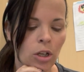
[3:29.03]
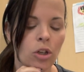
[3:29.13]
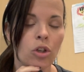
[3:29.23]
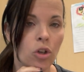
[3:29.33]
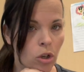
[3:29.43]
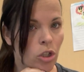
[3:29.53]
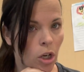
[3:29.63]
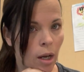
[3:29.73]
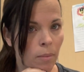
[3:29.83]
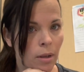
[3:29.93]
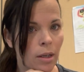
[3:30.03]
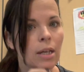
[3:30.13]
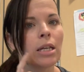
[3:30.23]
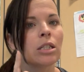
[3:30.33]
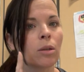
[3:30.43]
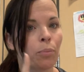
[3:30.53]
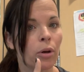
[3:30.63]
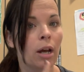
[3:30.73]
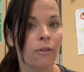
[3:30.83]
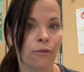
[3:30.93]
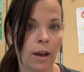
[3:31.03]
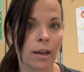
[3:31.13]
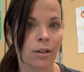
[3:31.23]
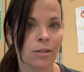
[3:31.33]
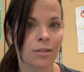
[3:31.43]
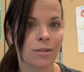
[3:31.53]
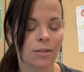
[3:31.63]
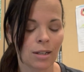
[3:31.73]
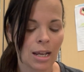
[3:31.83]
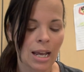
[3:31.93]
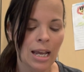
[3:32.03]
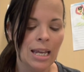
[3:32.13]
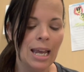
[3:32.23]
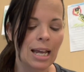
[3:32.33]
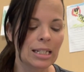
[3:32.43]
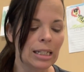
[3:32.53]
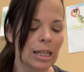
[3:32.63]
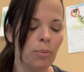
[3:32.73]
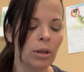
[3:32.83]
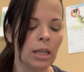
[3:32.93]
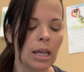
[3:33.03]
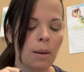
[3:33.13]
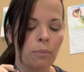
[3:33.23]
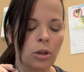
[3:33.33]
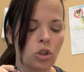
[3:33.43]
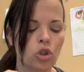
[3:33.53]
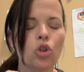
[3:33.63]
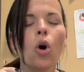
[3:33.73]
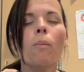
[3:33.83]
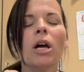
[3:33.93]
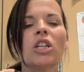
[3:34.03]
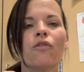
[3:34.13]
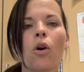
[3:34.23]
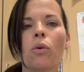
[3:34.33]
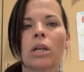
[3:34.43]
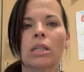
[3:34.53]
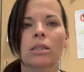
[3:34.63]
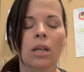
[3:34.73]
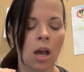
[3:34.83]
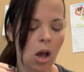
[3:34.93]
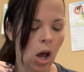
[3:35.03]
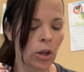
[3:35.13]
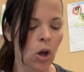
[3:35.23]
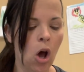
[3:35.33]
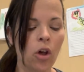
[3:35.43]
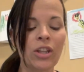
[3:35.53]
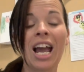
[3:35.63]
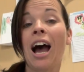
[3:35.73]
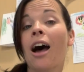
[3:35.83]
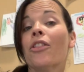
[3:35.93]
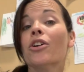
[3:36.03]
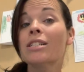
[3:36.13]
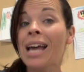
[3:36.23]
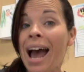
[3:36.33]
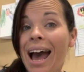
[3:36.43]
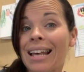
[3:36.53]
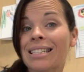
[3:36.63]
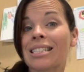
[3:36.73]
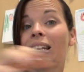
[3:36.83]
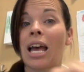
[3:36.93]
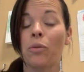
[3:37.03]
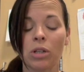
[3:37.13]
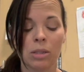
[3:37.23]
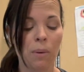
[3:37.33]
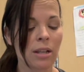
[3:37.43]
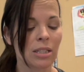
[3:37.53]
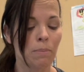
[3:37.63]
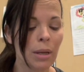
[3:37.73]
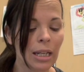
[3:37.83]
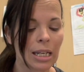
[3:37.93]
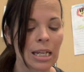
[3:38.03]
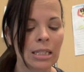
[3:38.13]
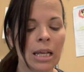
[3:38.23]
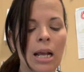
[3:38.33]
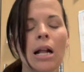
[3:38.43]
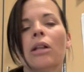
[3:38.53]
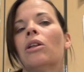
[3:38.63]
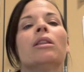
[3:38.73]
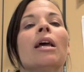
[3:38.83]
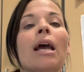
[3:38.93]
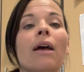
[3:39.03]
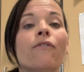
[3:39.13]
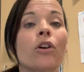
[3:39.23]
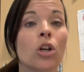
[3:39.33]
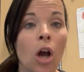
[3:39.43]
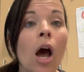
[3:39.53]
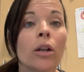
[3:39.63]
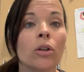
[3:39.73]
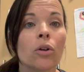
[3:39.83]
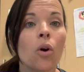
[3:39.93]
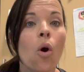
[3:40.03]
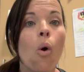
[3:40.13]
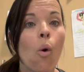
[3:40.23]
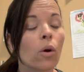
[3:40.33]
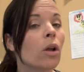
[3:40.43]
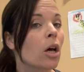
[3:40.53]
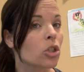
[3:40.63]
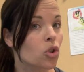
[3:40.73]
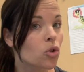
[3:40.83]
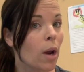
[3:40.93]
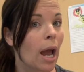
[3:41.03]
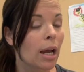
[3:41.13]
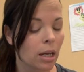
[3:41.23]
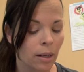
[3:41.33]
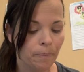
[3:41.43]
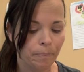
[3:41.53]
Your job is to put out fires. He had deliberately put so much focus on all the other tasks and responsibilities that they had forgotten or lost track